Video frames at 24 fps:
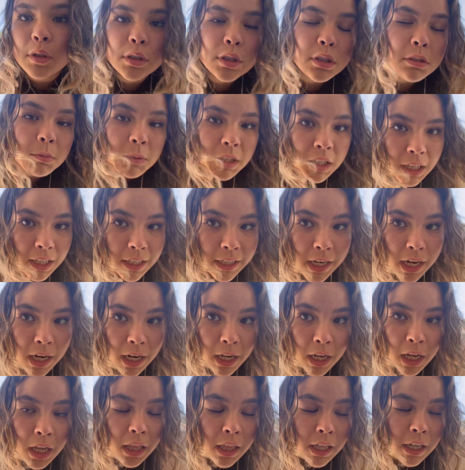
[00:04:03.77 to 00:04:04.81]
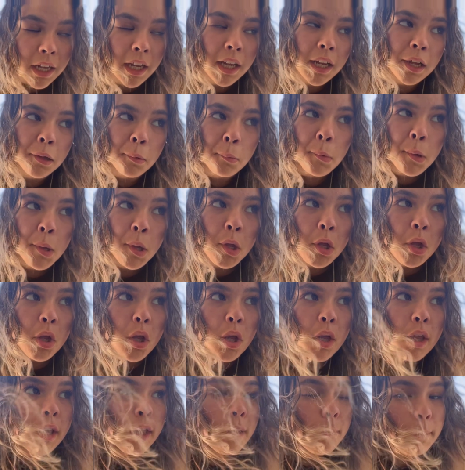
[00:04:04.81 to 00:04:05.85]
so I'm glad that I got like a
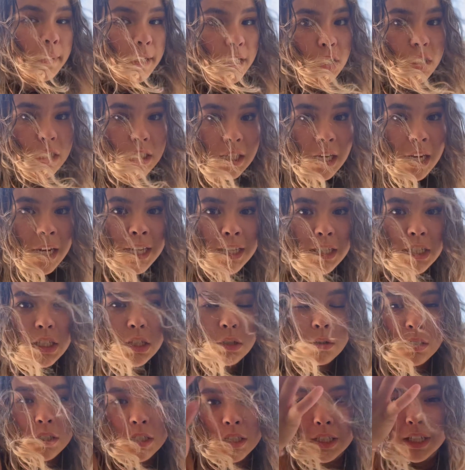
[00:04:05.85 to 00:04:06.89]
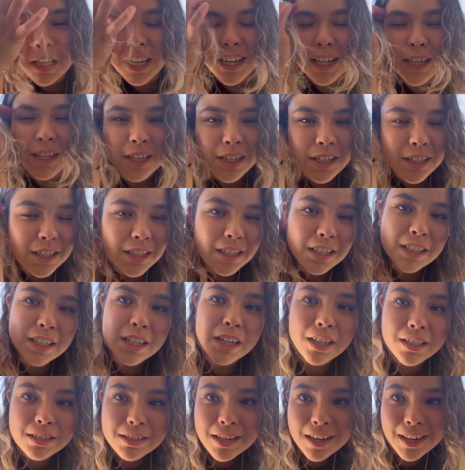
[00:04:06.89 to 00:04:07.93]
bigger size so it's like
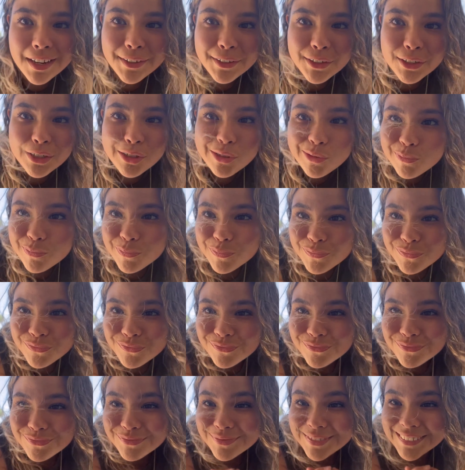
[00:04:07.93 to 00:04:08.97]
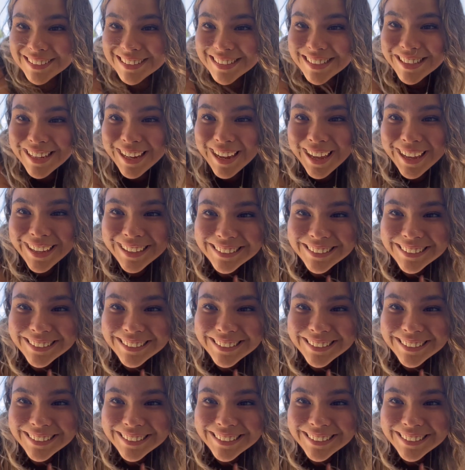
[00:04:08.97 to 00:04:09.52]
not tighter. So yeah.